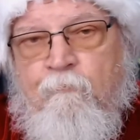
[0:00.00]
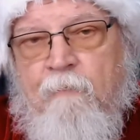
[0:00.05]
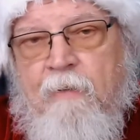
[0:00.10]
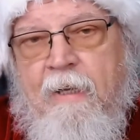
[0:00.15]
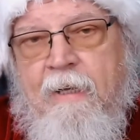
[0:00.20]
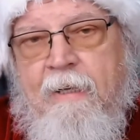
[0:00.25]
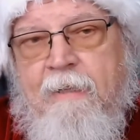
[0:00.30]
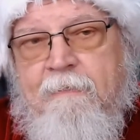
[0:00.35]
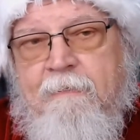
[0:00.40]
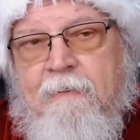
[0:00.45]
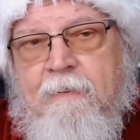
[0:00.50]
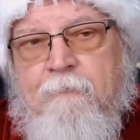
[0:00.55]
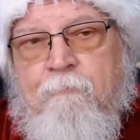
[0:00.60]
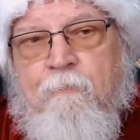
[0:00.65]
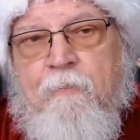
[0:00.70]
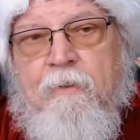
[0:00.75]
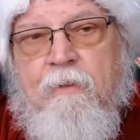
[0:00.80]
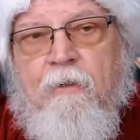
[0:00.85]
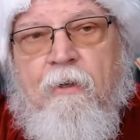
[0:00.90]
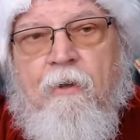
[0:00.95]
And then
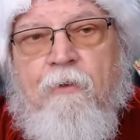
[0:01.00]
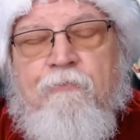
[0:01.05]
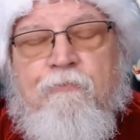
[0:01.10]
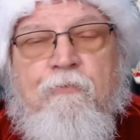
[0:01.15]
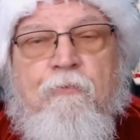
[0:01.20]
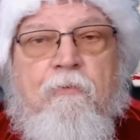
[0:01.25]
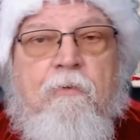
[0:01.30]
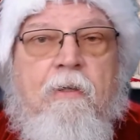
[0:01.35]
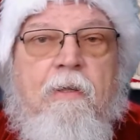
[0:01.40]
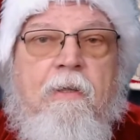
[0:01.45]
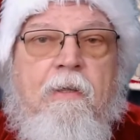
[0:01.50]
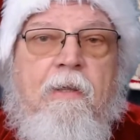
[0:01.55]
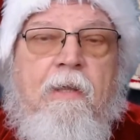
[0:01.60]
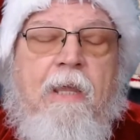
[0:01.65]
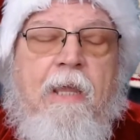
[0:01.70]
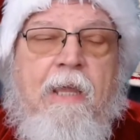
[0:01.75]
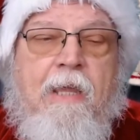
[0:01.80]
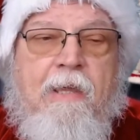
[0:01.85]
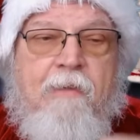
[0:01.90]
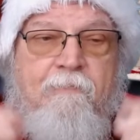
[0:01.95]
we also
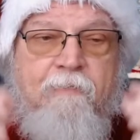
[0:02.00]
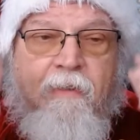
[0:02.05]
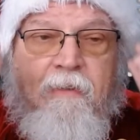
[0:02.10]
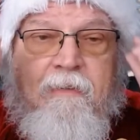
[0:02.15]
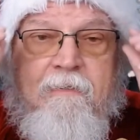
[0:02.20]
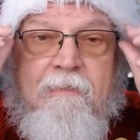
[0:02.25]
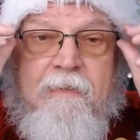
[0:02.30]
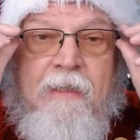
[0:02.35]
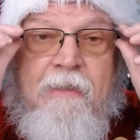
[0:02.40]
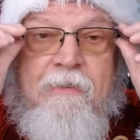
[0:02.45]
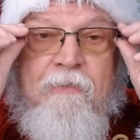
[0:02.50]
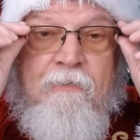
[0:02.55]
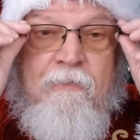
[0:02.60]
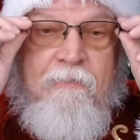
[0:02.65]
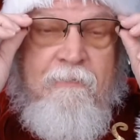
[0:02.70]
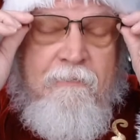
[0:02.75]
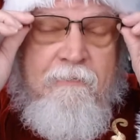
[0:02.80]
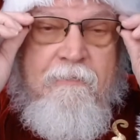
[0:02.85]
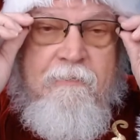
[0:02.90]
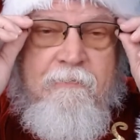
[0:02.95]
have a letter
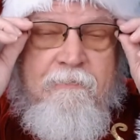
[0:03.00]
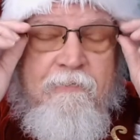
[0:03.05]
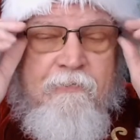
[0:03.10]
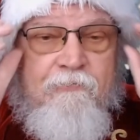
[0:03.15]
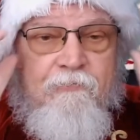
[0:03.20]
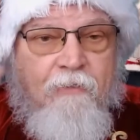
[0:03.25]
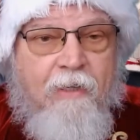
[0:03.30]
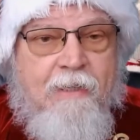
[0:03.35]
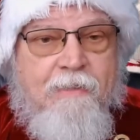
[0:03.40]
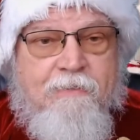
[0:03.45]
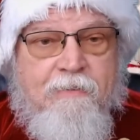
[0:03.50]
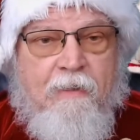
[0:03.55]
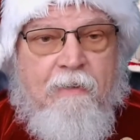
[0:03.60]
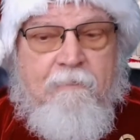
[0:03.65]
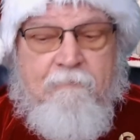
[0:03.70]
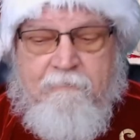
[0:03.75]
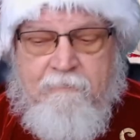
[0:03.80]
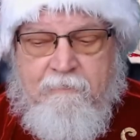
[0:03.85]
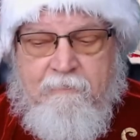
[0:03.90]
to Santa.